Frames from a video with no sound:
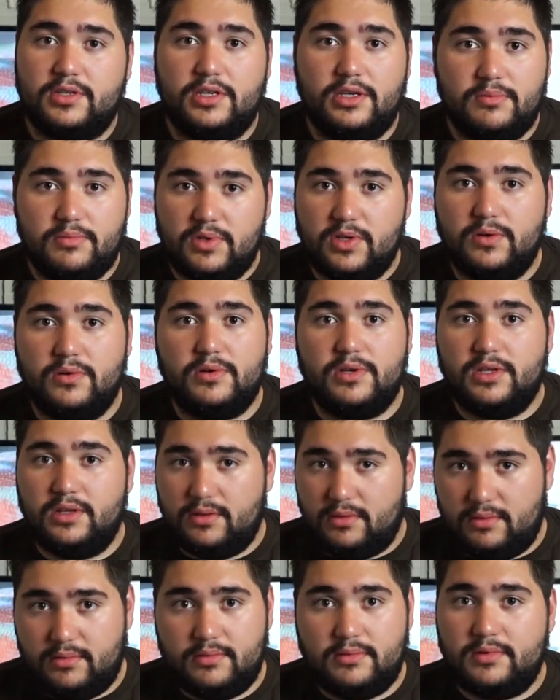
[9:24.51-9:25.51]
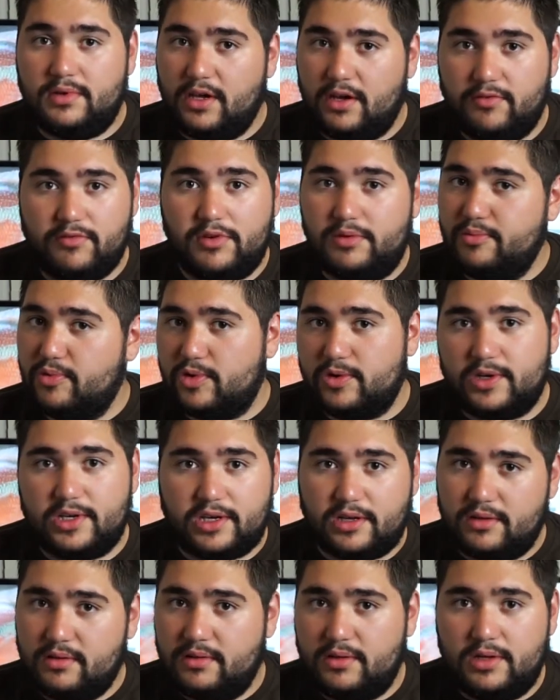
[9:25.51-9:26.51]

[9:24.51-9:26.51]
keep doing it every morning